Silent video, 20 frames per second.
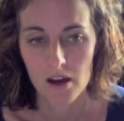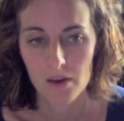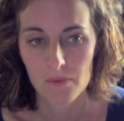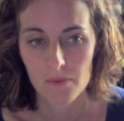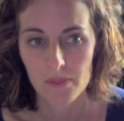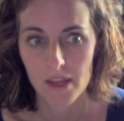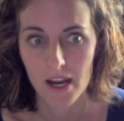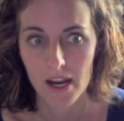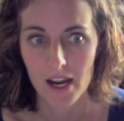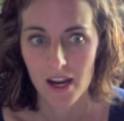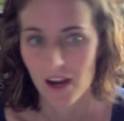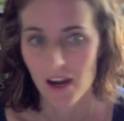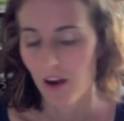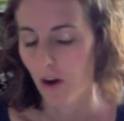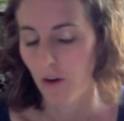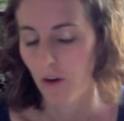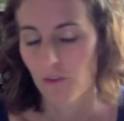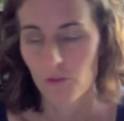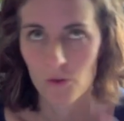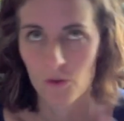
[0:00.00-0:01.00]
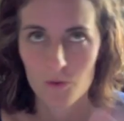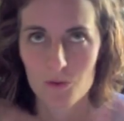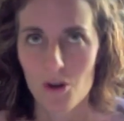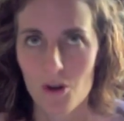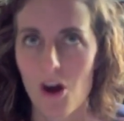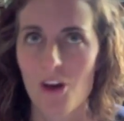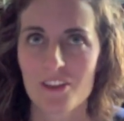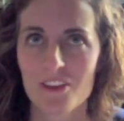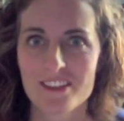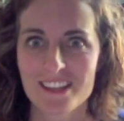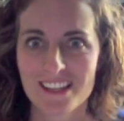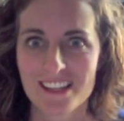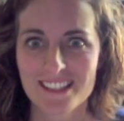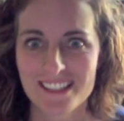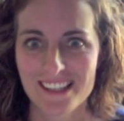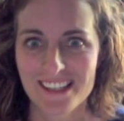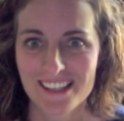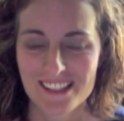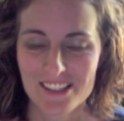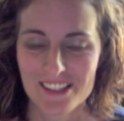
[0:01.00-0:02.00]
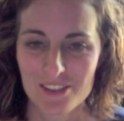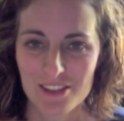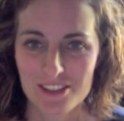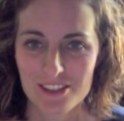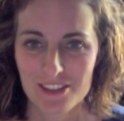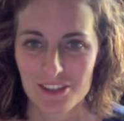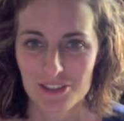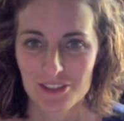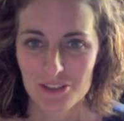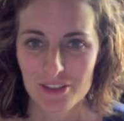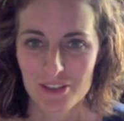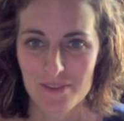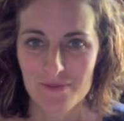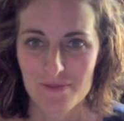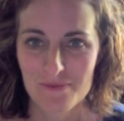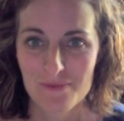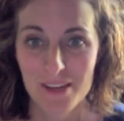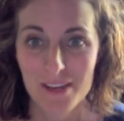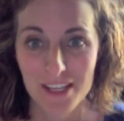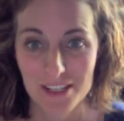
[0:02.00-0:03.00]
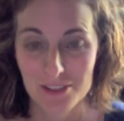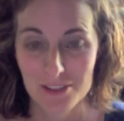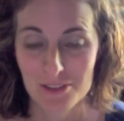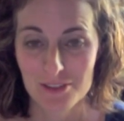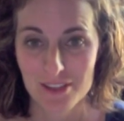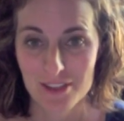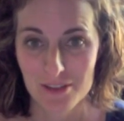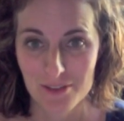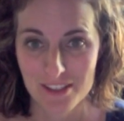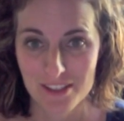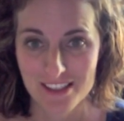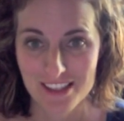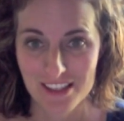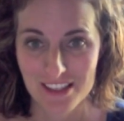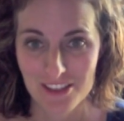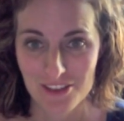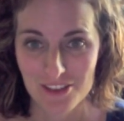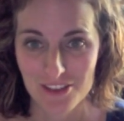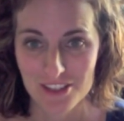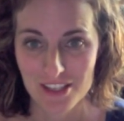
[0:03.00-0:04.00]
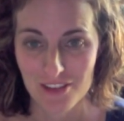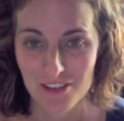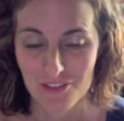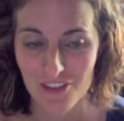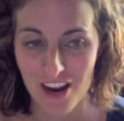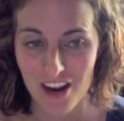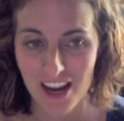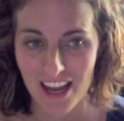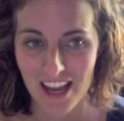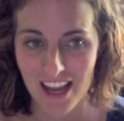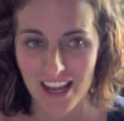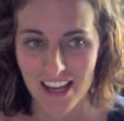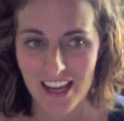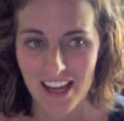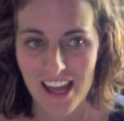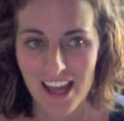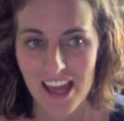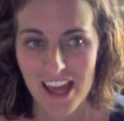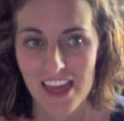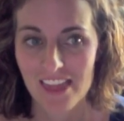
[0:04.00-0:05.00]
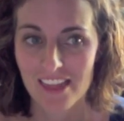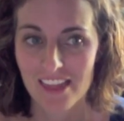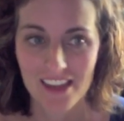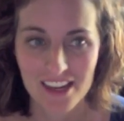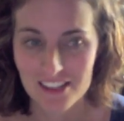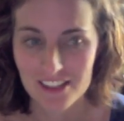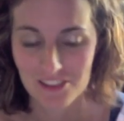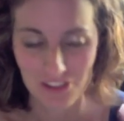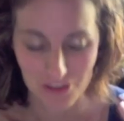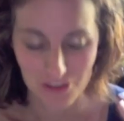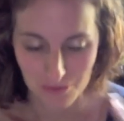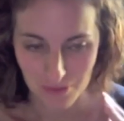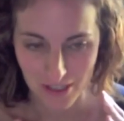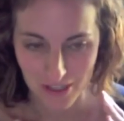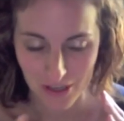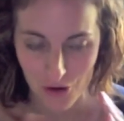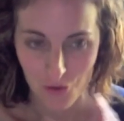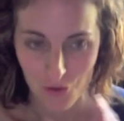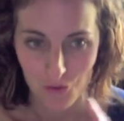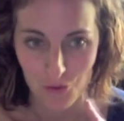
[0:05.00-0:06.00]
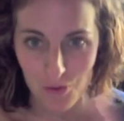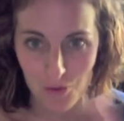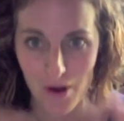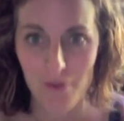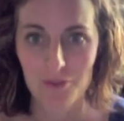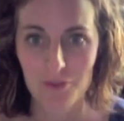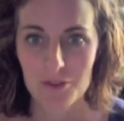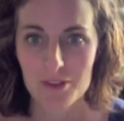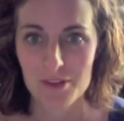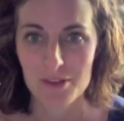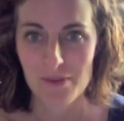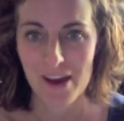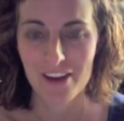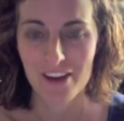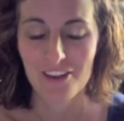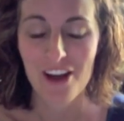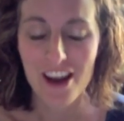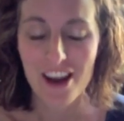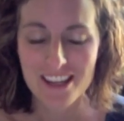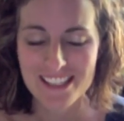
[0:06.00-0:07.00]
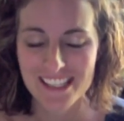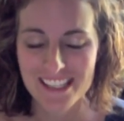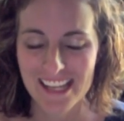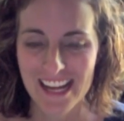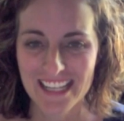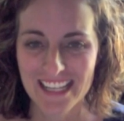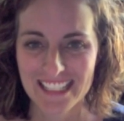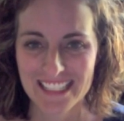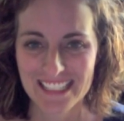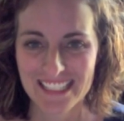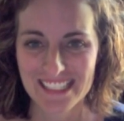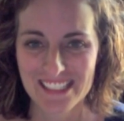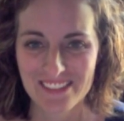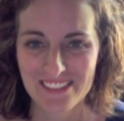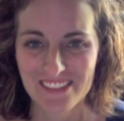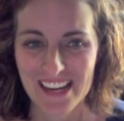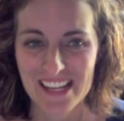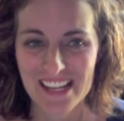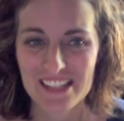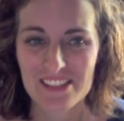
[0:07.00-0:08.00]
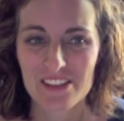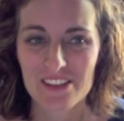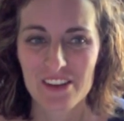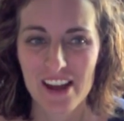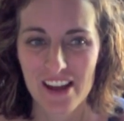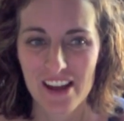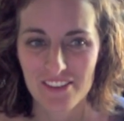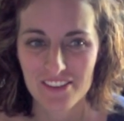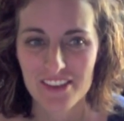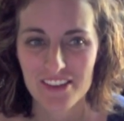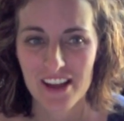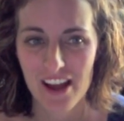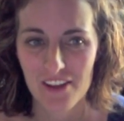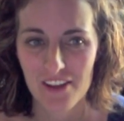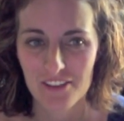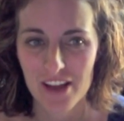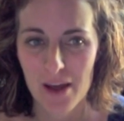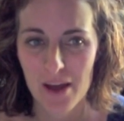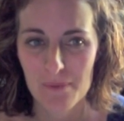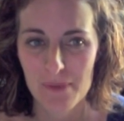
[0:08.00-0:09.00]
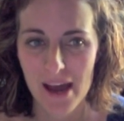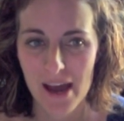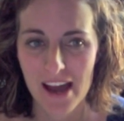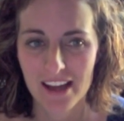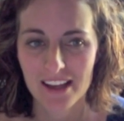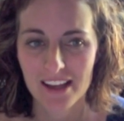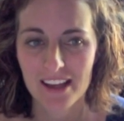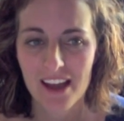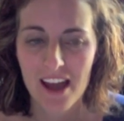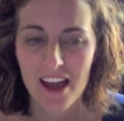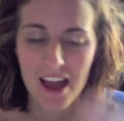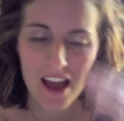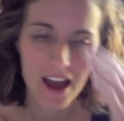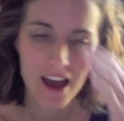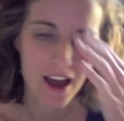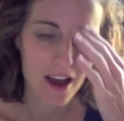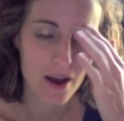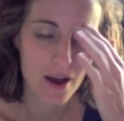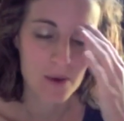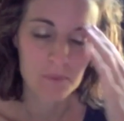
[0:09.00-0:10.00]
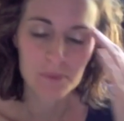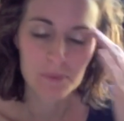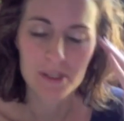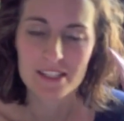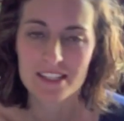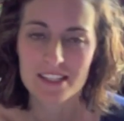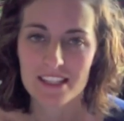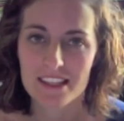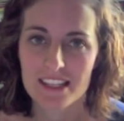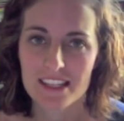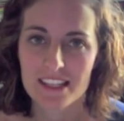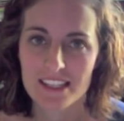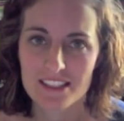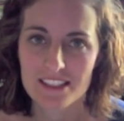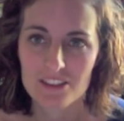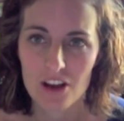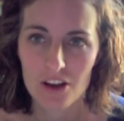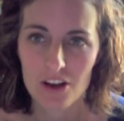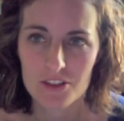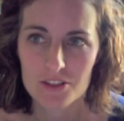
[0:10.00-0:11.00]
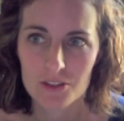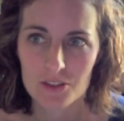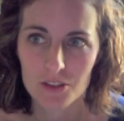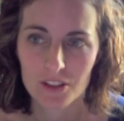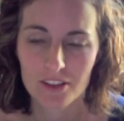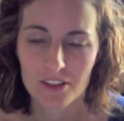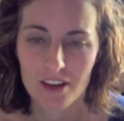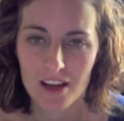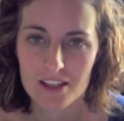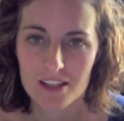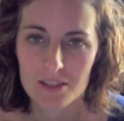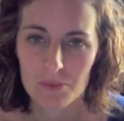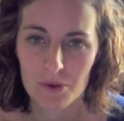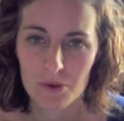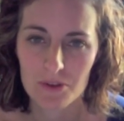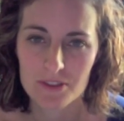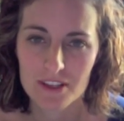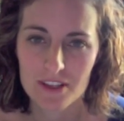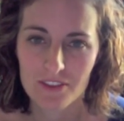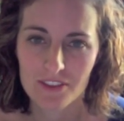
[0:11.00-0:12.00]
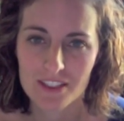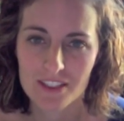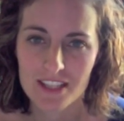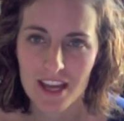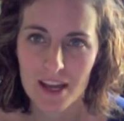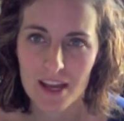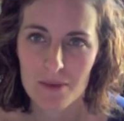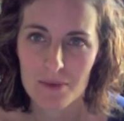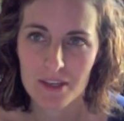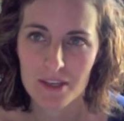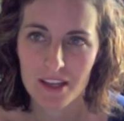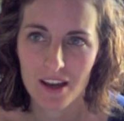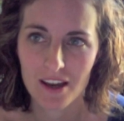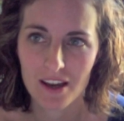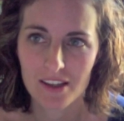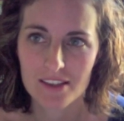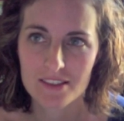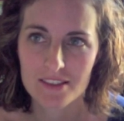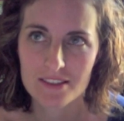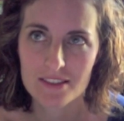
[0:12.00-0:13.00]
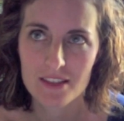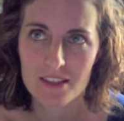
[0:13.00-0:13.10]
Then I got overwhelmed with all these ideas, so I started doing Monday, Tuesday, Wednesday, Thursday, Friday. Then I started being overwhelmed with the amount of content I needed to write, so I've cut back. Plus, I think it's also good not to post every day because